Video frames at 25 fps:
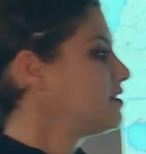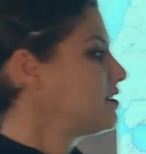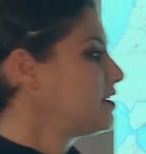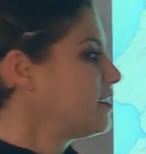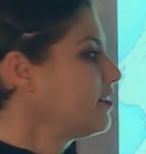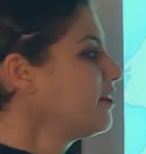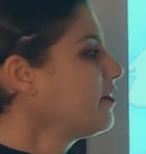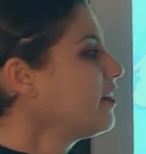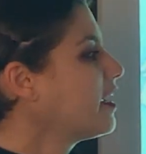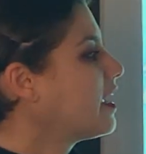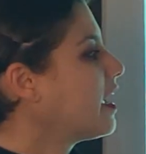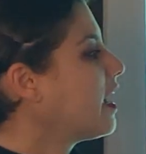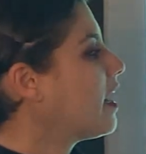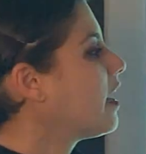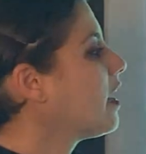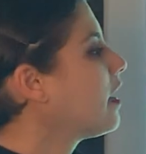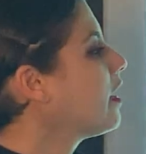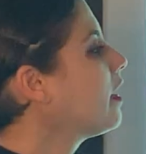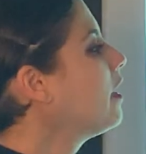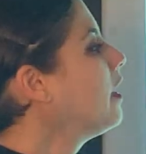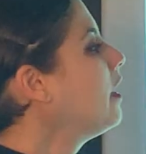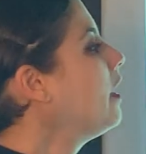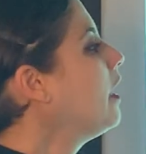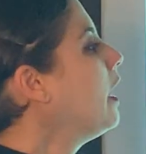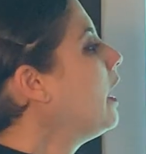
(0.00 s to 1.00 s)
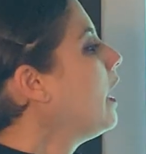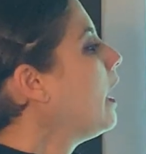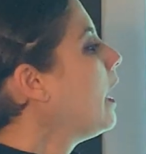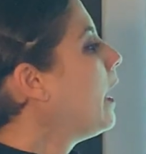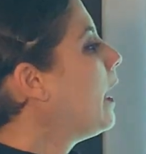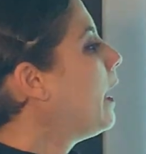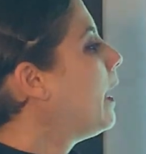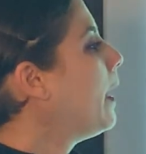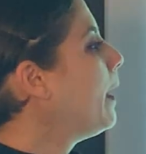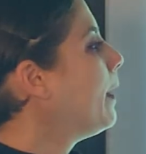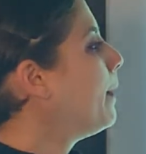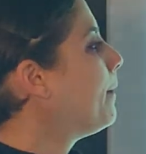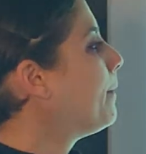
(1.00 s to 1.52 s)
Syria.
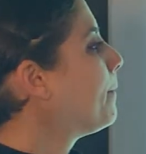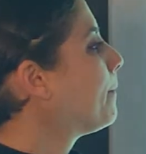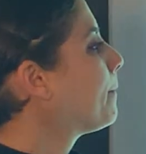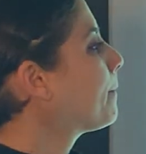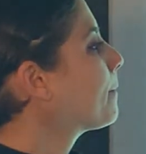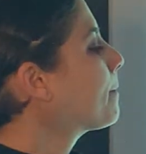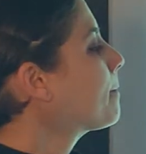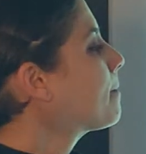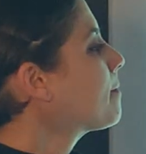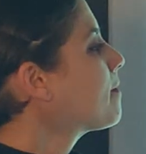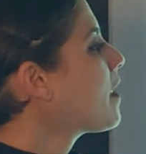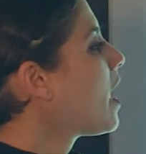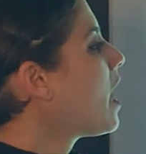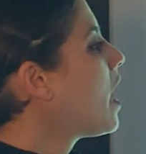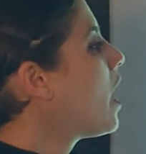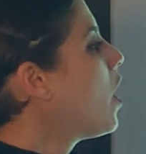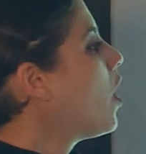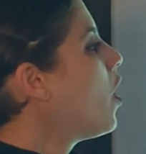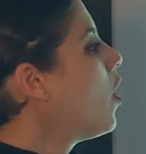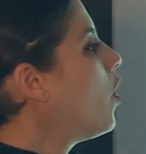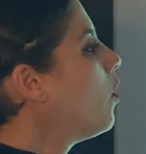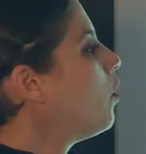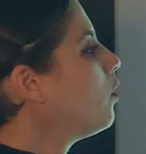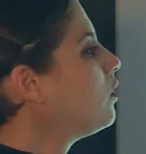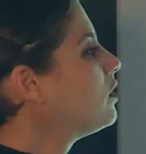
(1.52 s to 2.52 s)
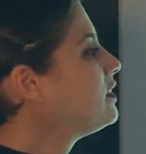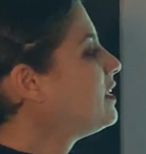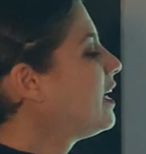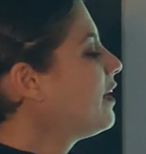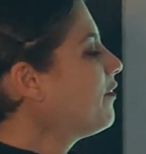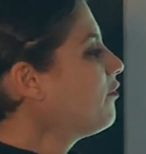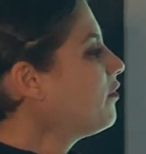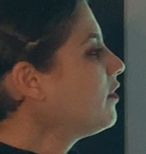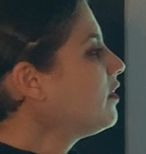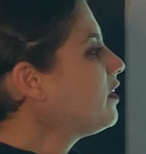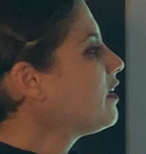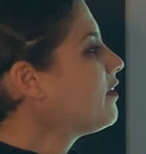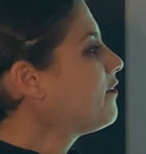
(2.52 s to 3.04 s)
Um, we'll
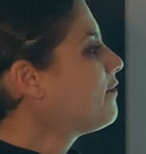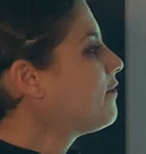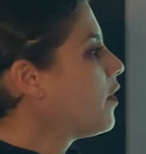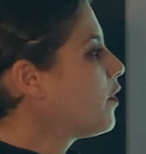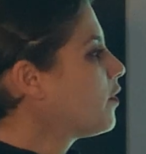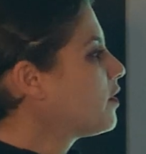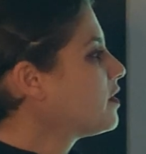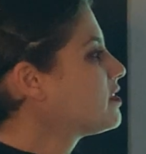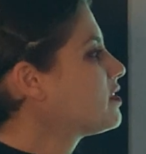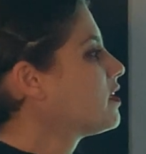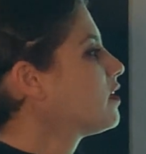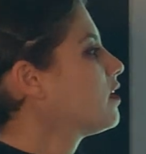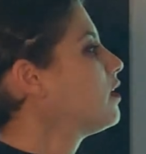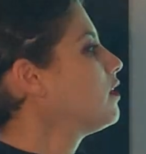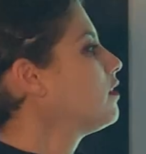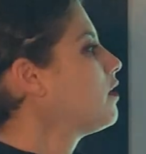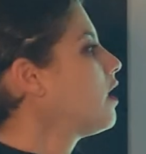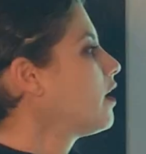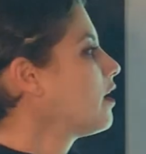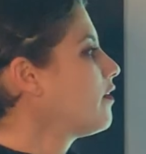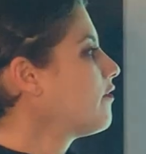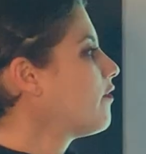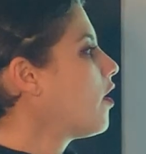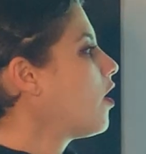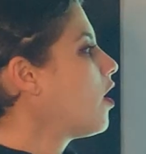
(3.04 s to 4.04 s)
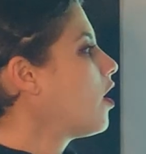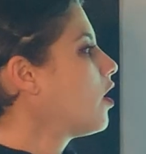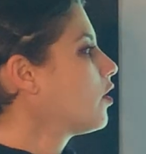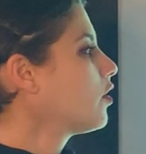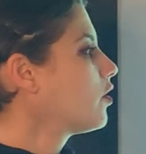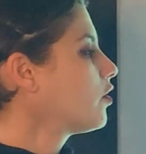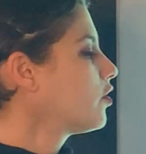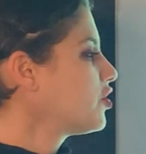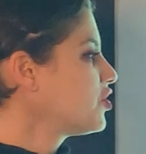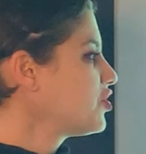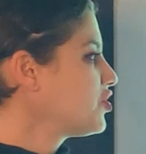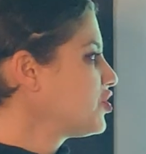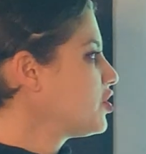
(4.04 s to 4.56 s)
definitely focus on a lot of
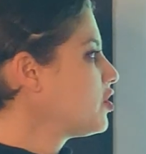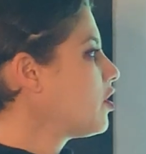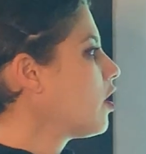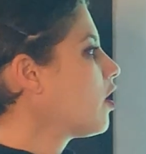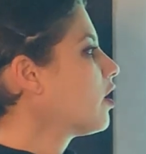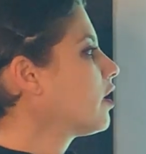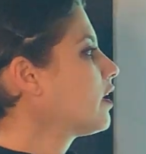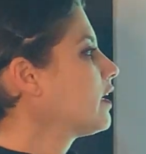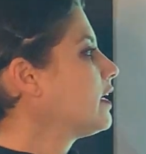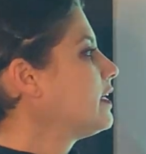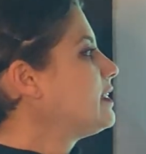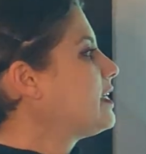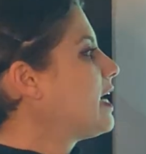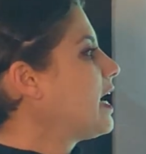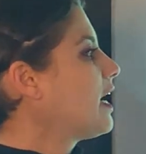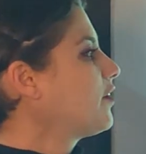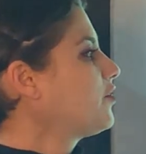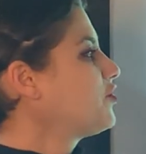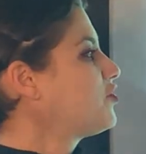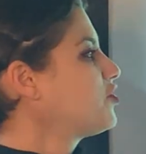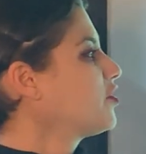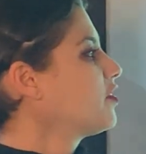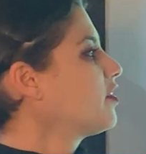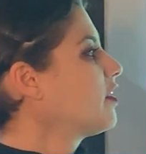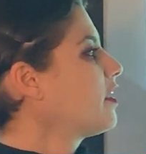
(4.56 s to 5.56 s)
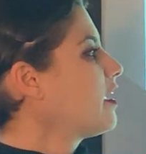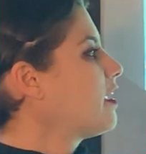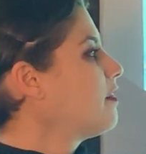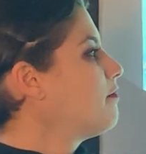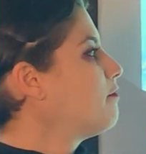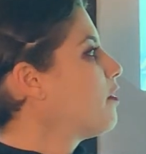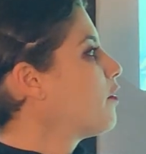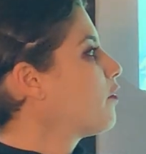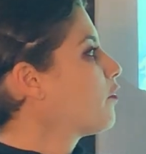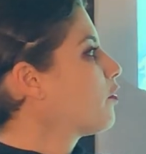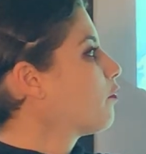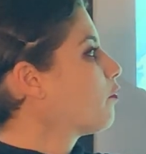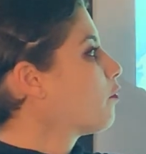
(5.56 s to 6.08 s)
Christian architecture
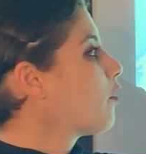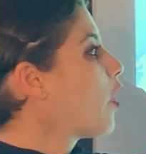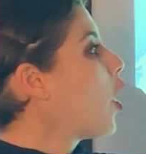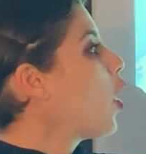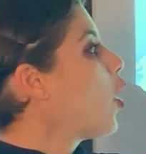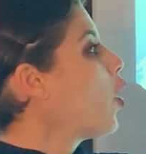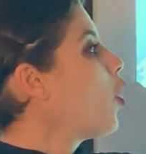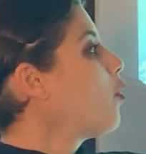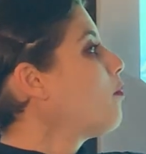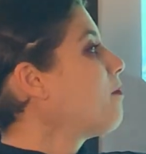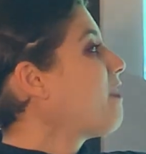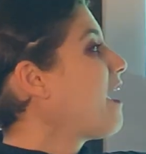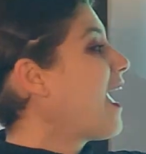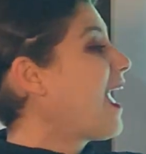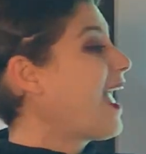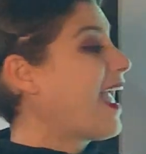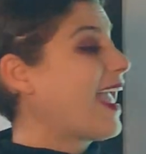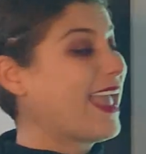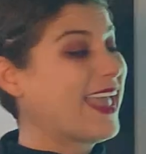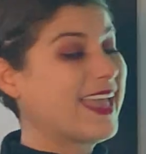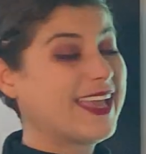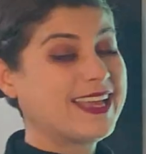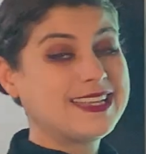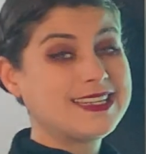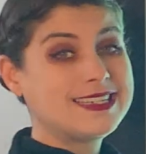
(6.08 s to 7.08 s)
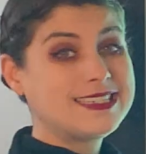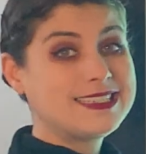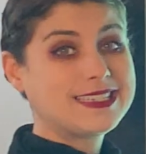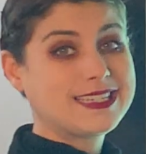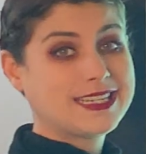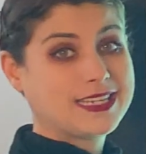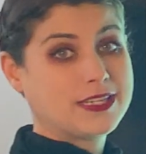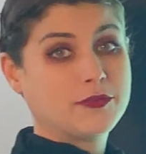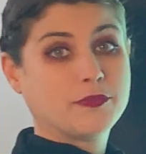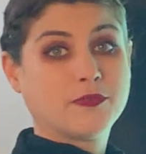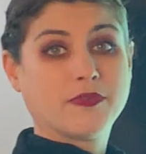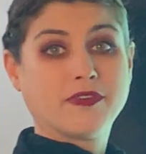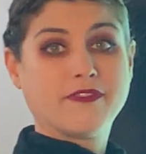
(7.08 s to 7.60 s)
in both Rome and
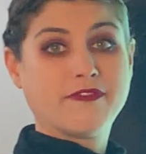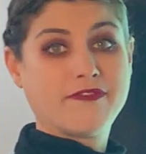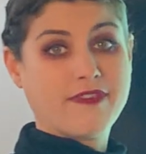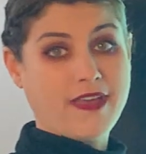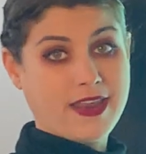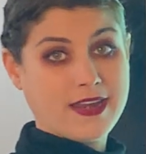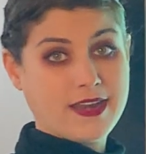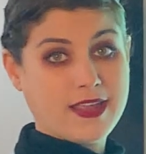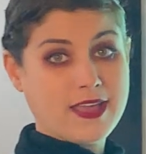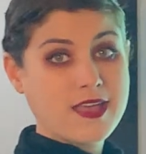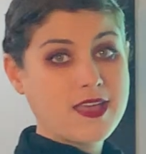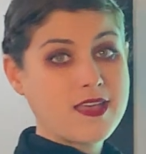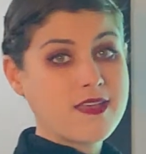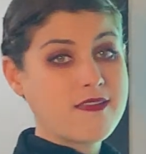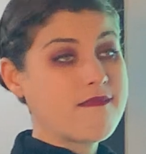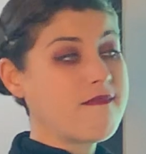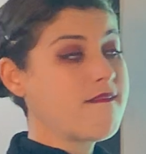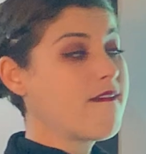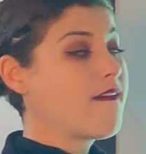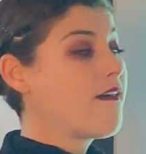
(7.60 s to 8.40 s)
in Ravenna.